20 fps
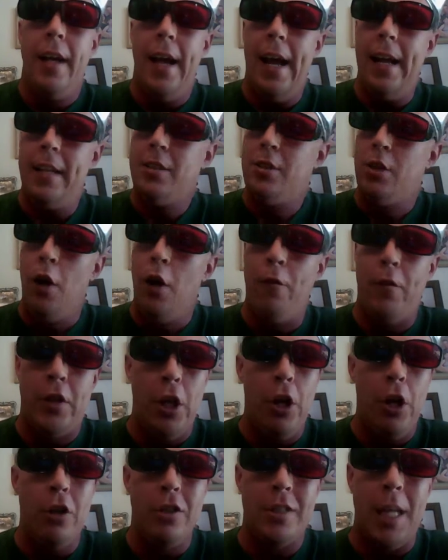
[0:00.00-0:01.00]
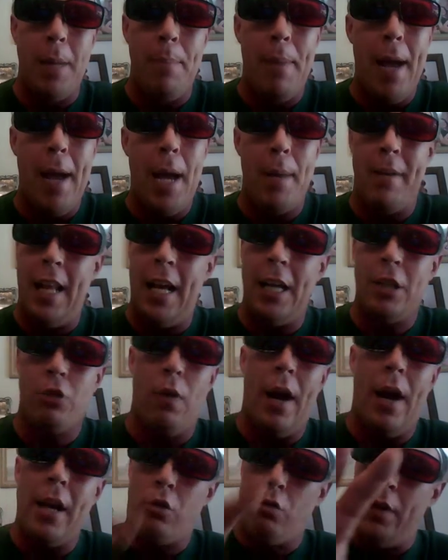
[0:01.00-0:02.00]
it's two for Tuesday, baby, that's
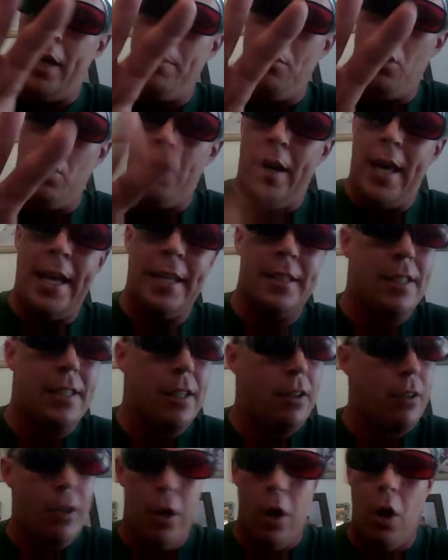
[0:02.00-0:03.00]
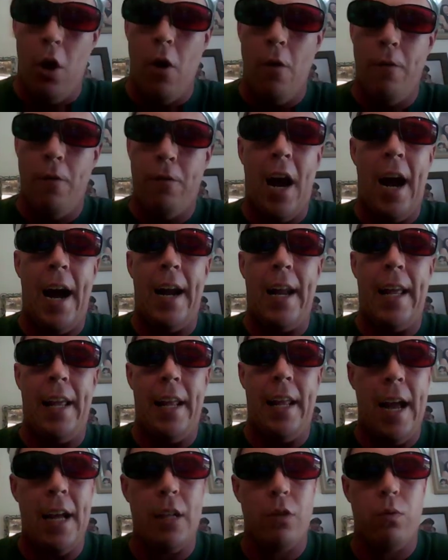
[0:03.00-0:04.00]
right, three more days till good old
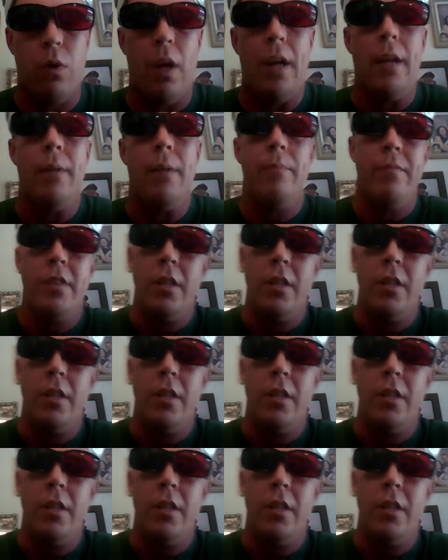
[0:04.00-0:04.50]
Friday, that's right.